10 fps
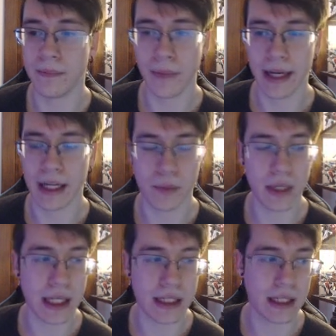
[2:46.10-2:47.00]
It's
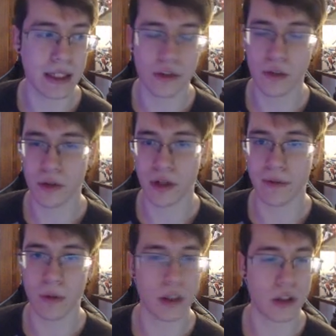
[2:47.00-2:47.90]
pretty easy. It's super
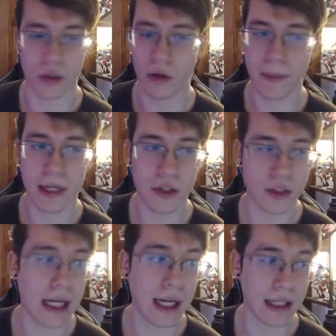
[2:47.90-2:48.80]
straightforward. You just go up into your
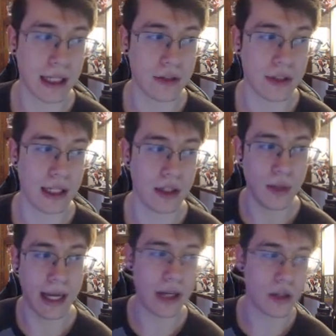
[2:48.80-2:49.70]
stack, and then you say, you
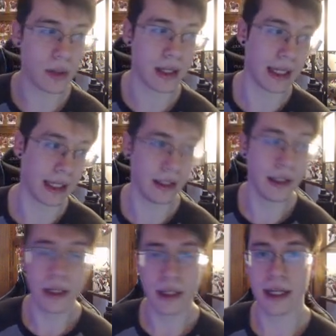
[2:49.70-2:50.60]
can't do a thing,
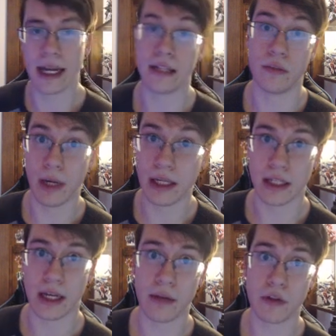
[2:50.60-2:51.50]
and wait and see
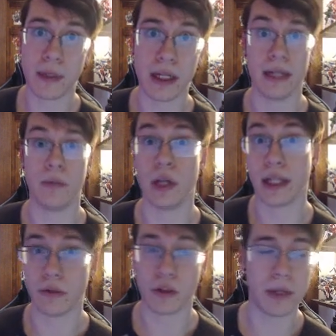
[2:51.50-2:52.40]
how they respond. And while
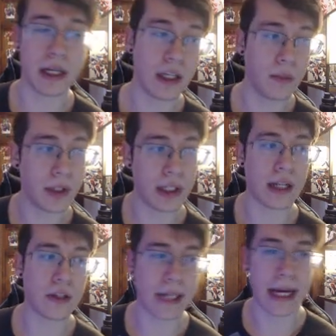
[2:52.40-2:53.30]
they're responding, you build
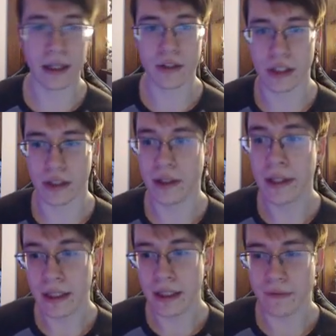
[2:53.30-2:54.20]
another stack. So
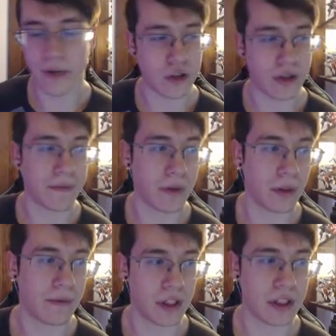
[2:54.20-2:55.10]
very
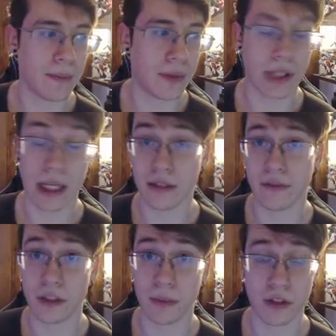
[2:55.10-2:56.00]
straightforward, very simple, lots of
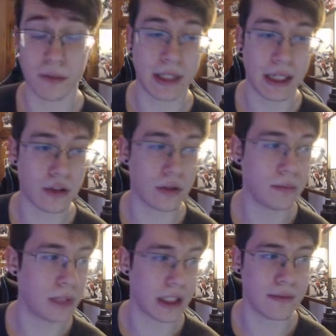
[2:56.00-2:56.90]
explosive potential,
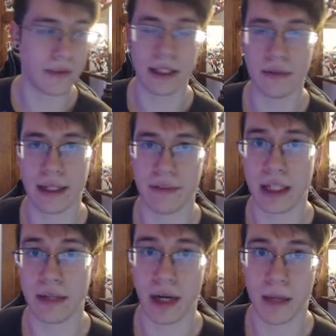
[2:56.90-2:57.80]
tons of fun.
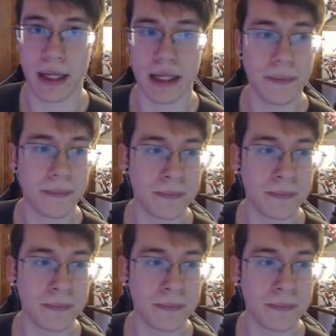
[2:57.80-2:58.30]
Definitely recommend it.